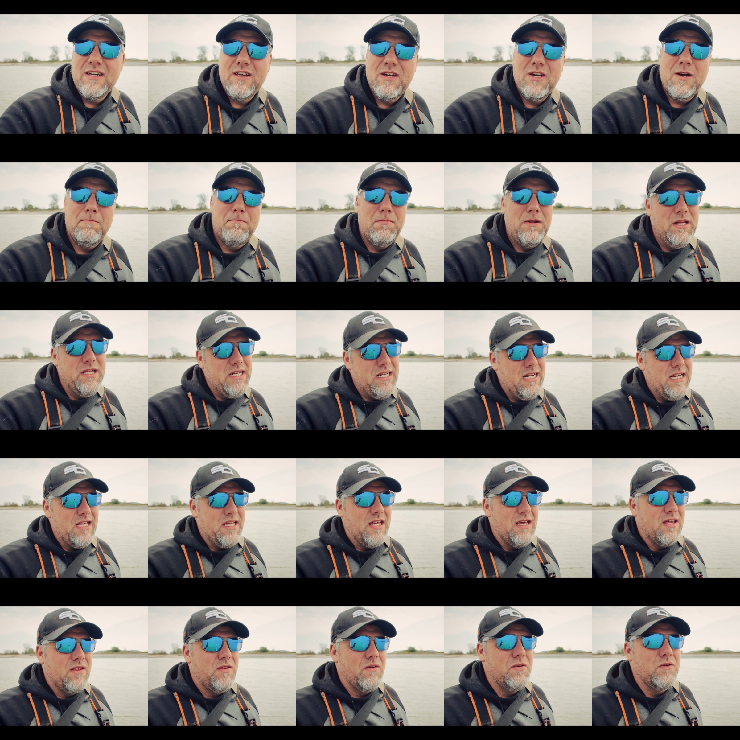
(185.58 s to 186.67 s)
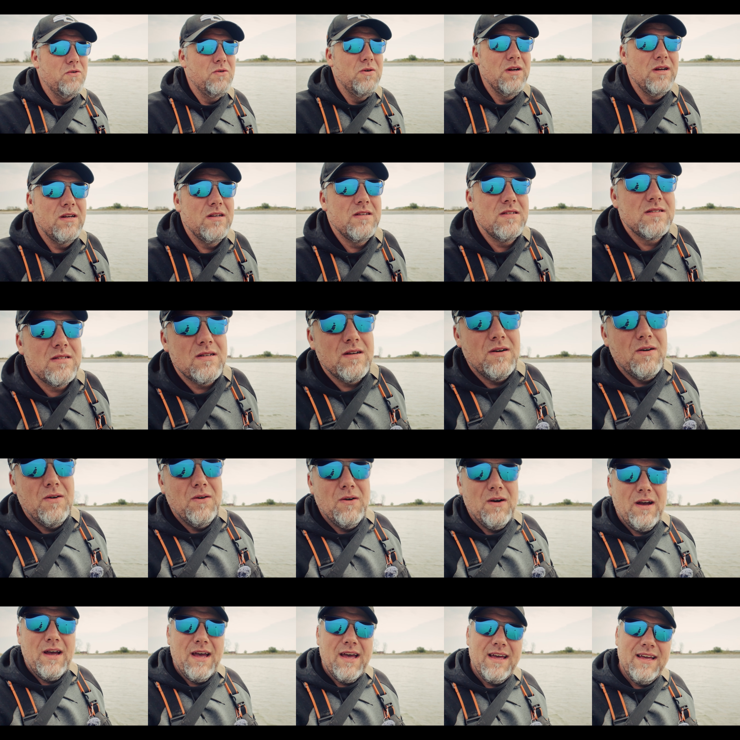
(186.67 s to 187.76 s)
completely through.
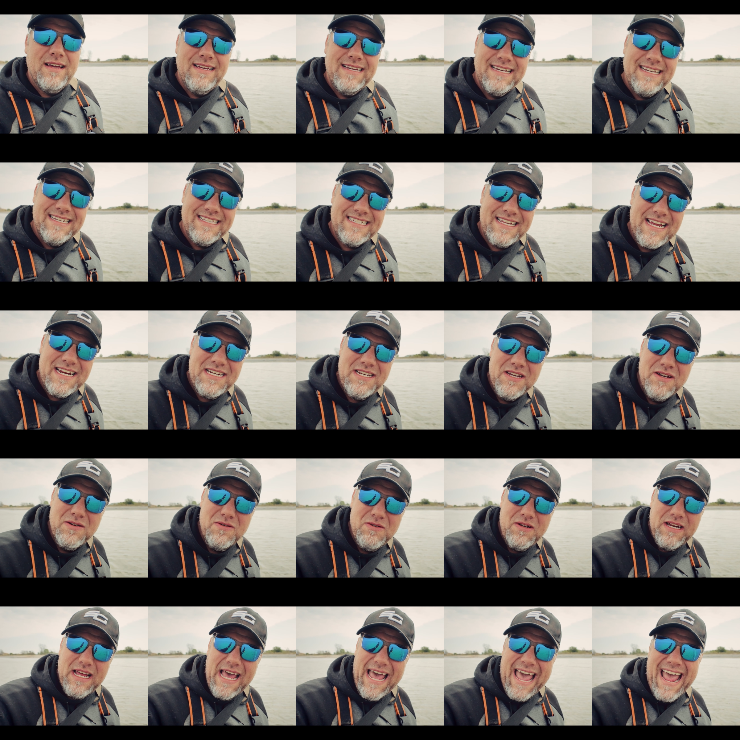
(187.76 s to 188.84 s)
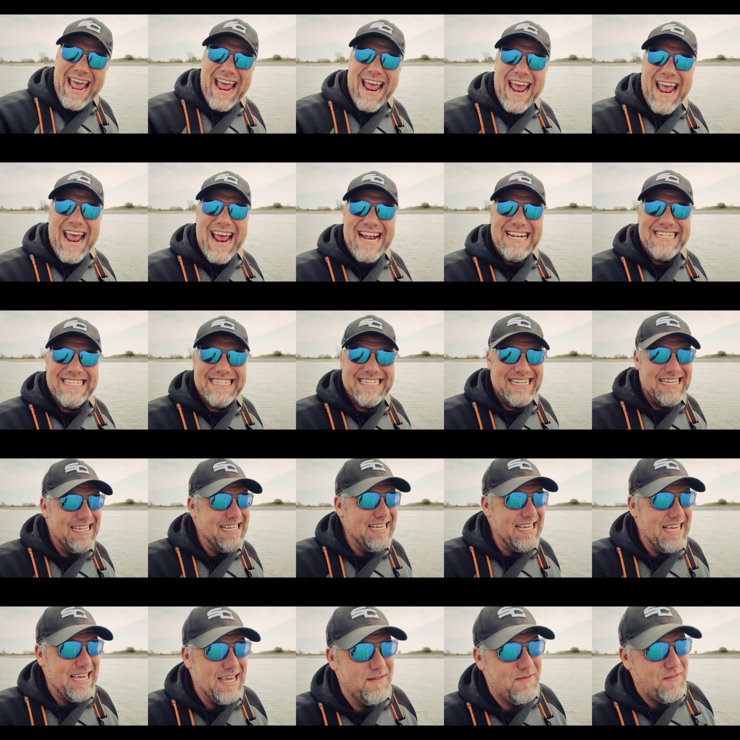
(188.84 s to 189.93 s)
So stay tuned and
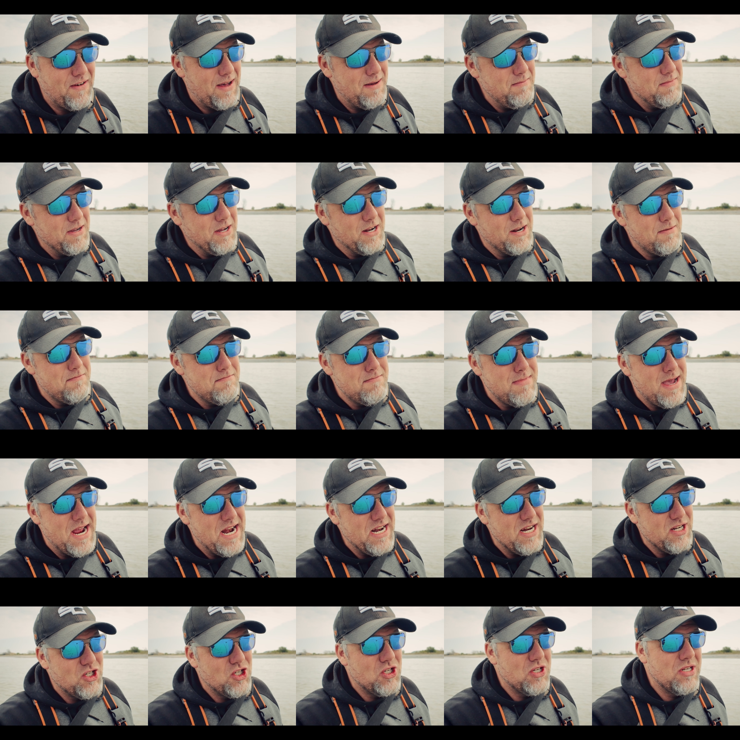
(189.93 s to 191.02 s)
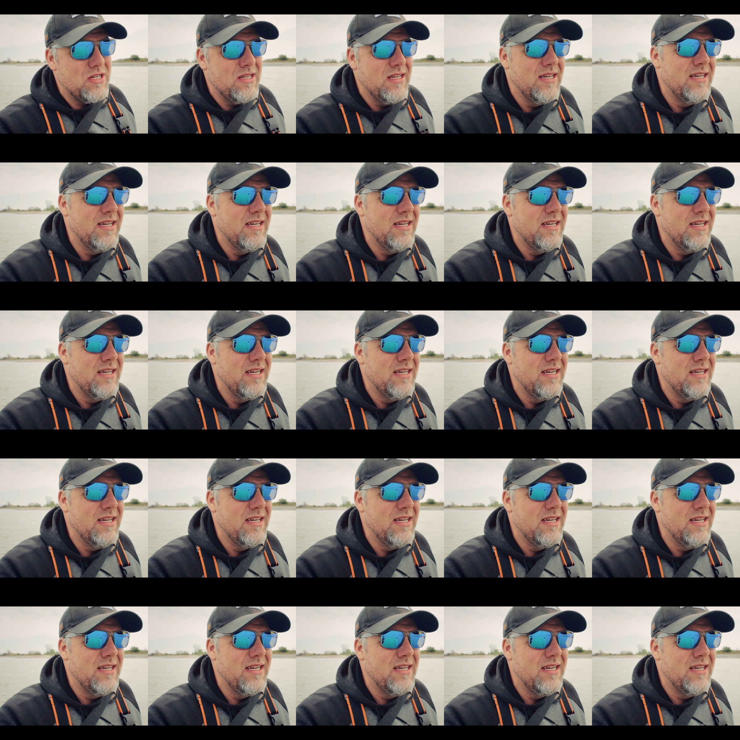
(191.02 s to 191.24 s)
see if I'm gonna manage